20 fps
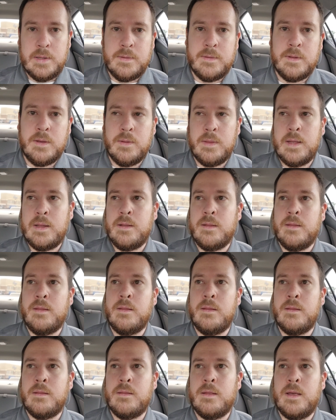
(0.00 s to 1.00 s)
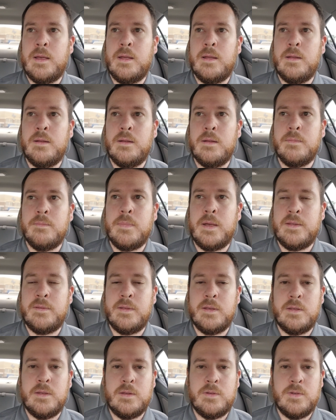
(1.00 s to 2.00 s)
So they
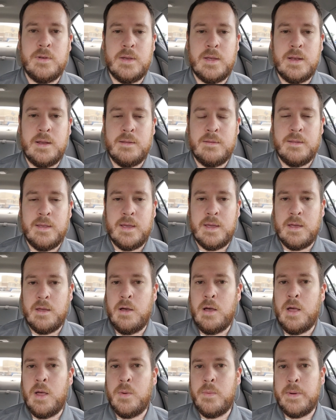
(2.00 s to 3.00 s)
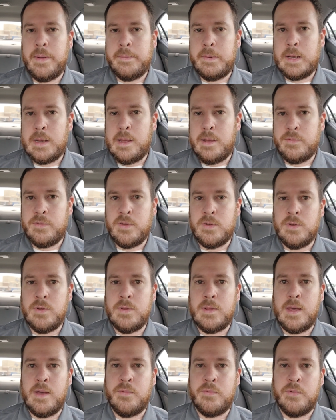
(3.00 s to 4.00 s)
basically took it as all women have to
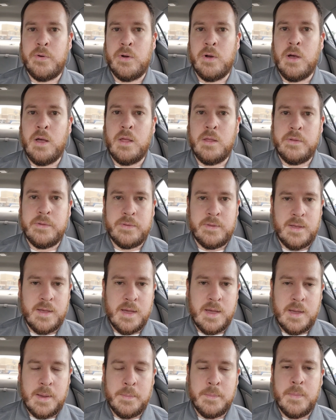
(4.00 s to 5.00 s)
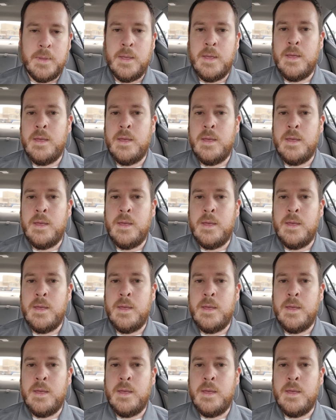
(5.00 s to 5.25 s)
do that for all time,